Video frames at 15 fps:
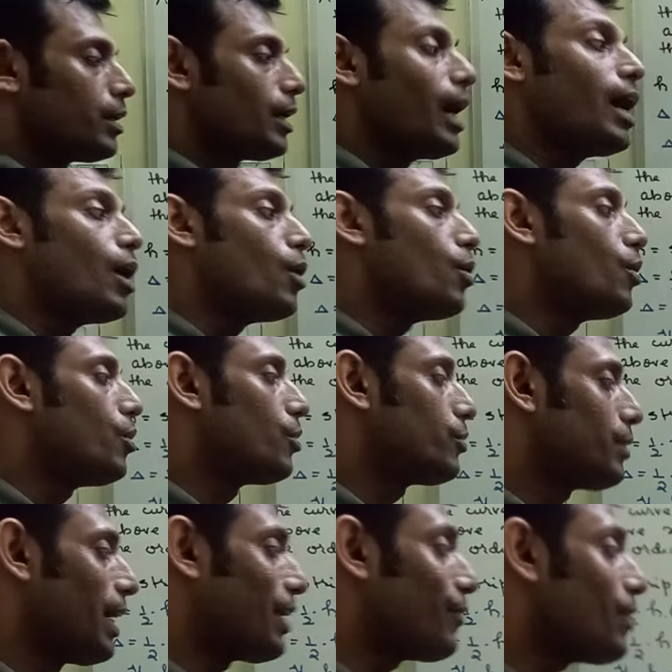Now,
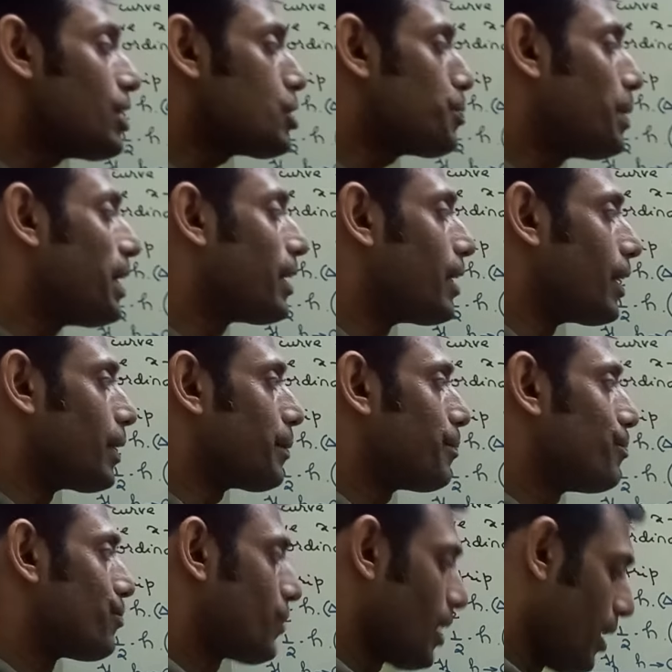that way
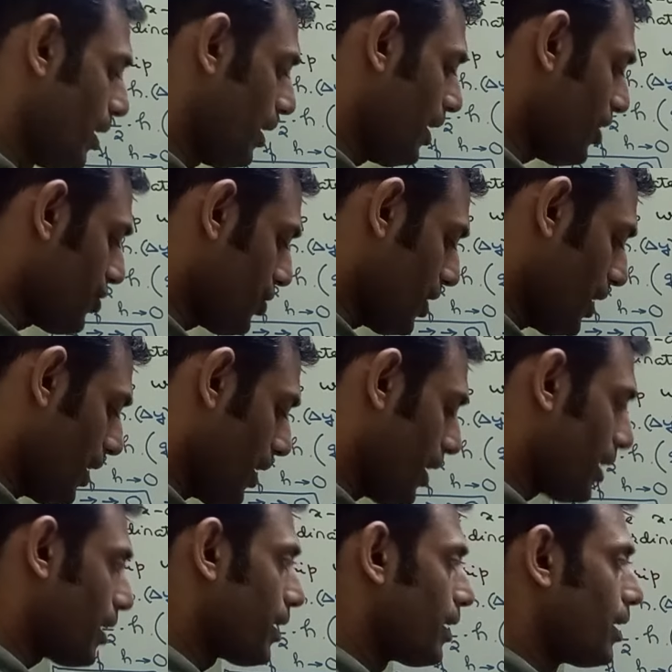speaking, let's
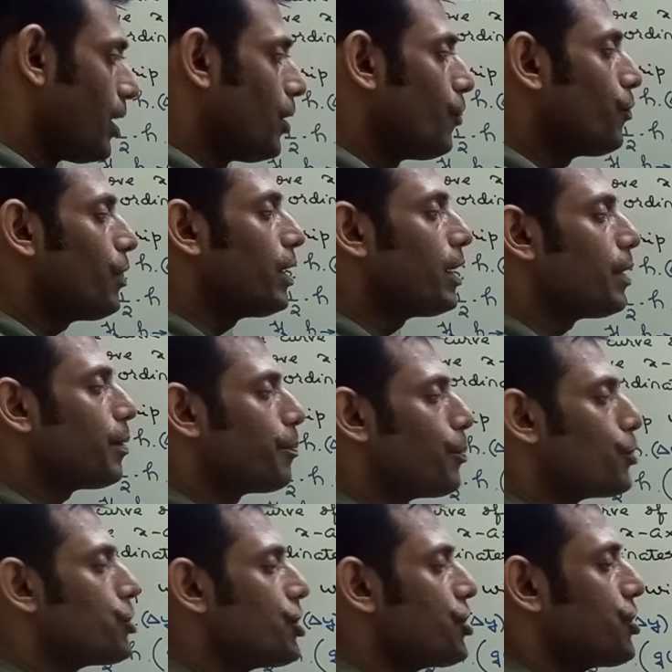say we
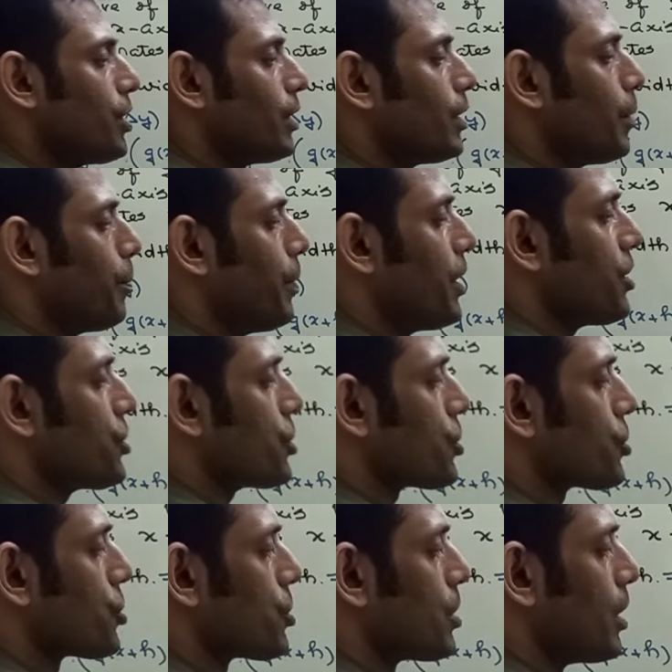position the
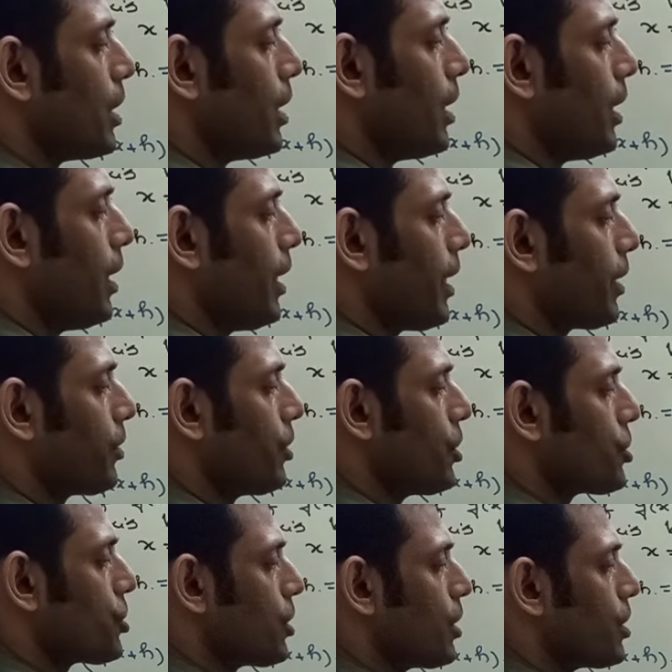places like
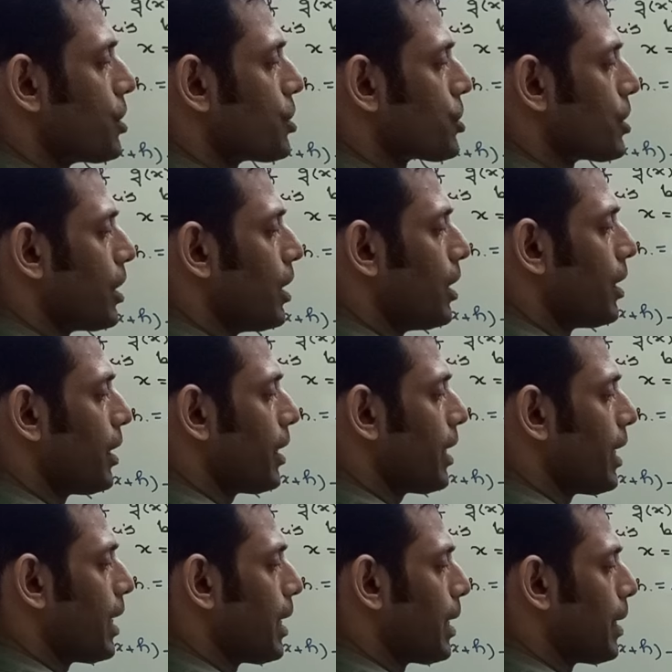this is a
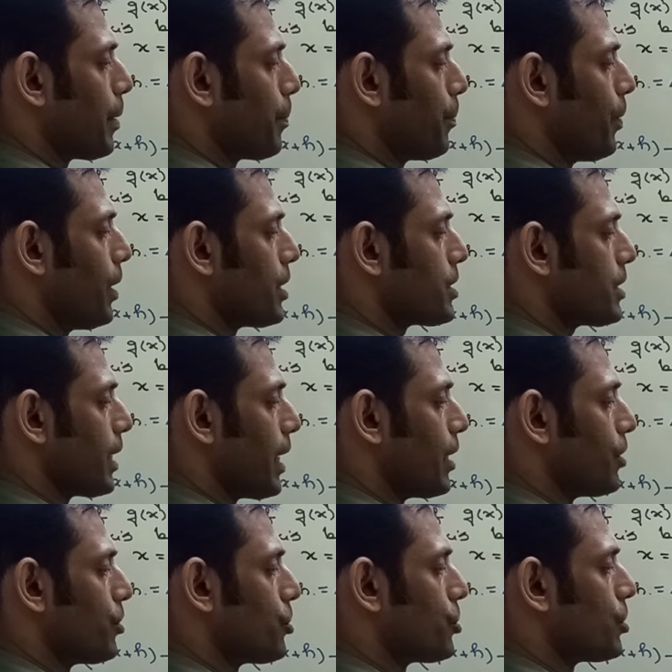plus
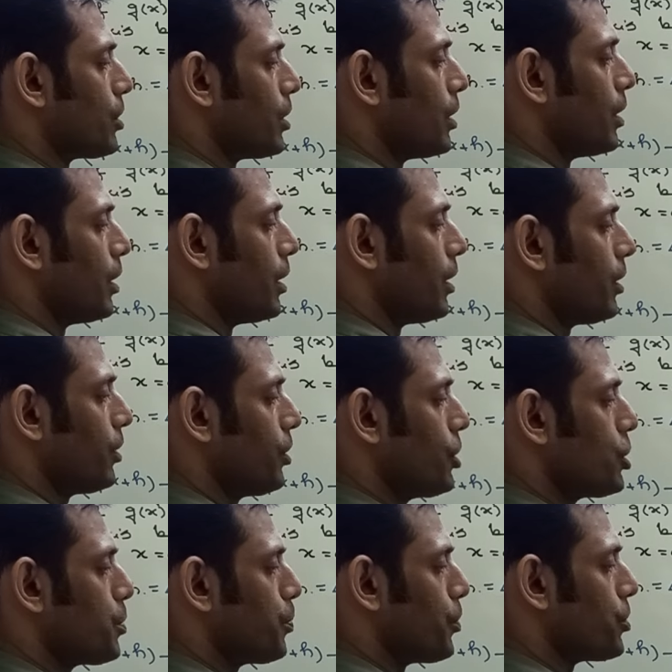h.
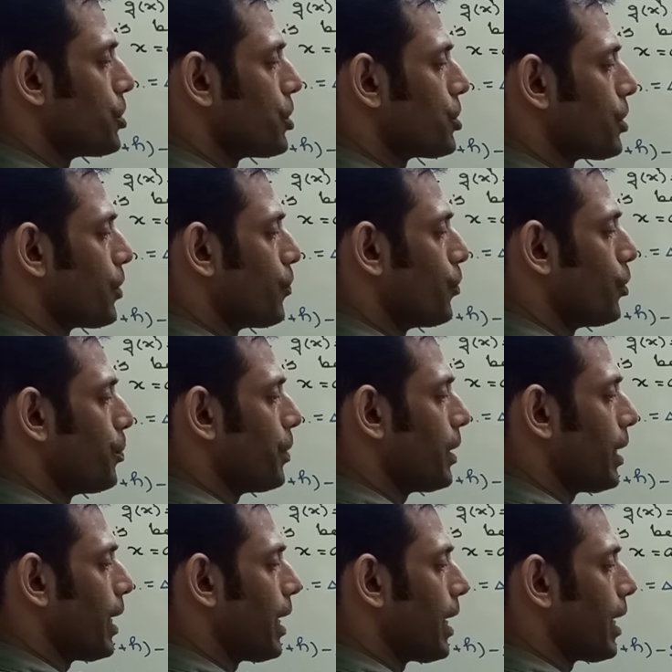This position would
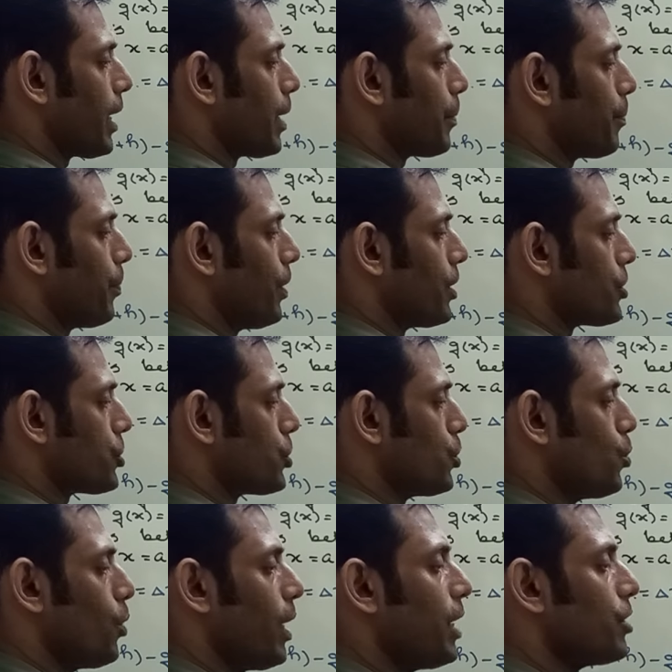be a plus
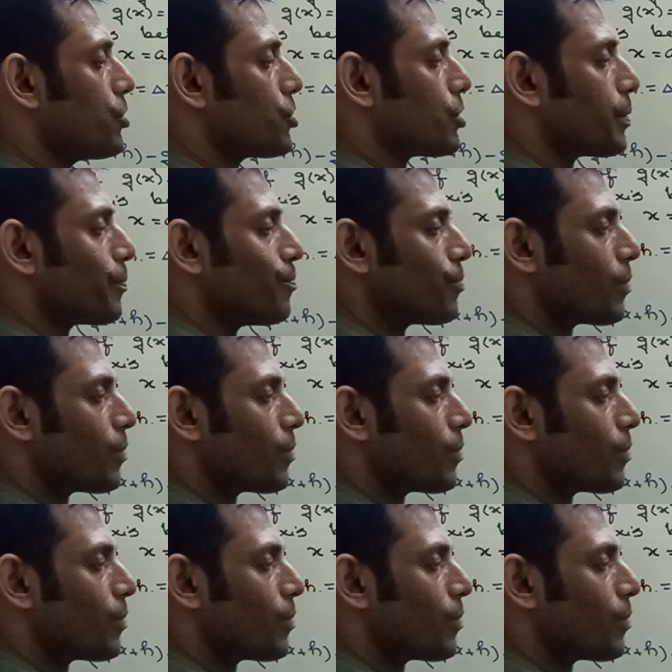2h,